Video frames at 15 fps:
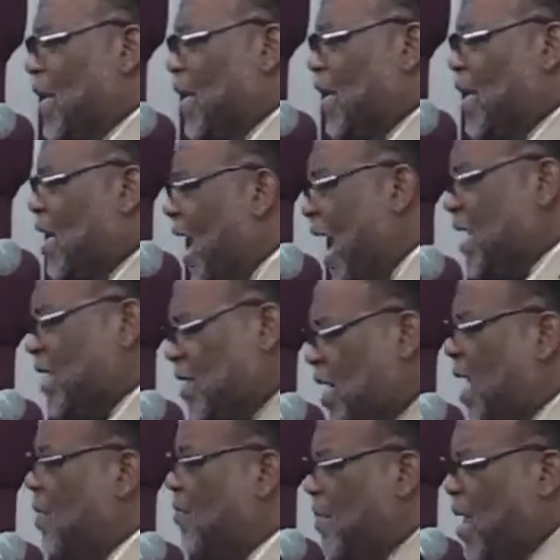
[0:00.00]
Yes,
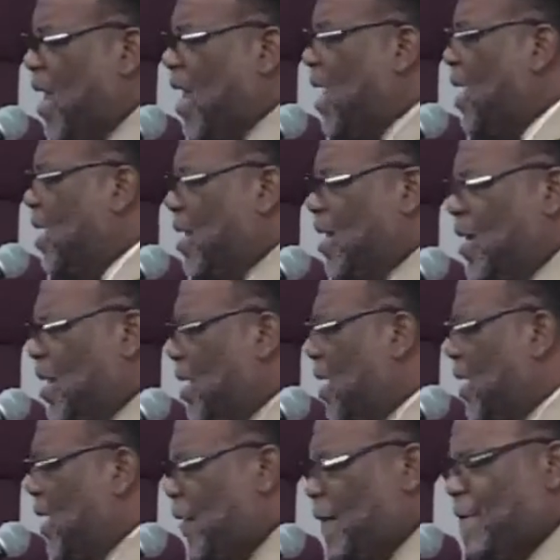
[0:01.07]
He
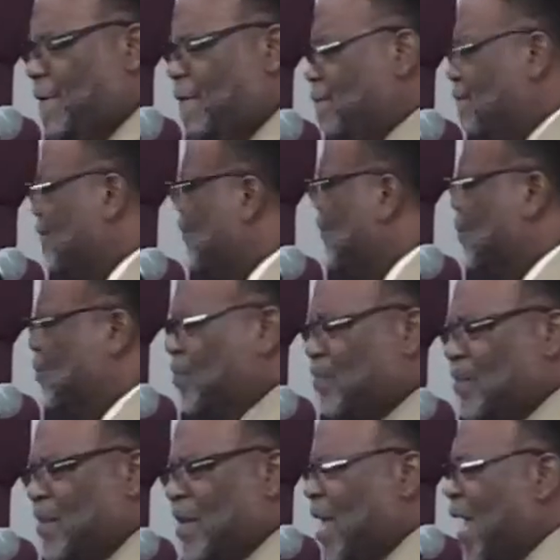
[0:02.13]
made.
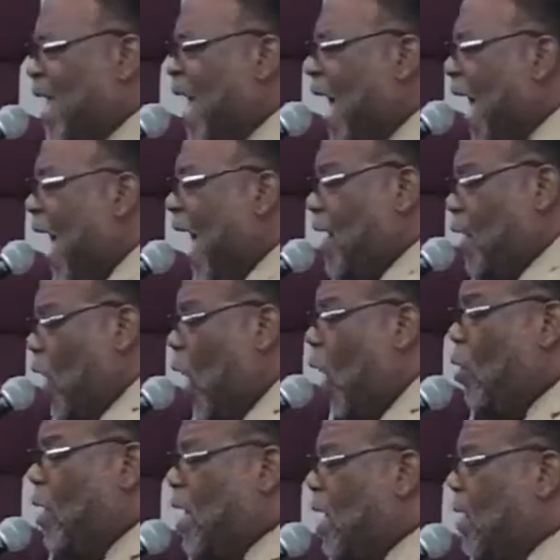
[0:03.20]
I know
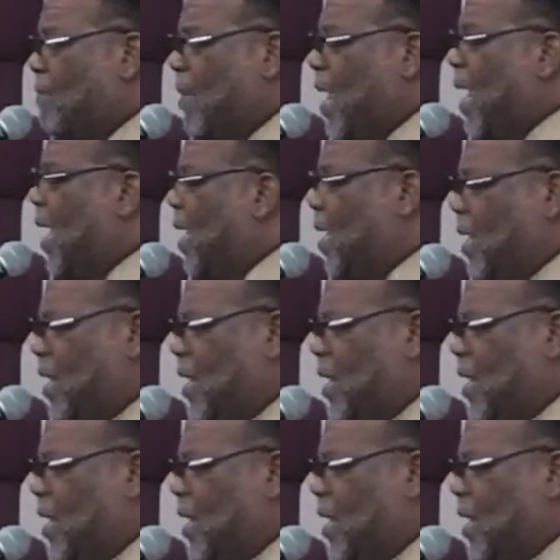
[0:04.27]
He made.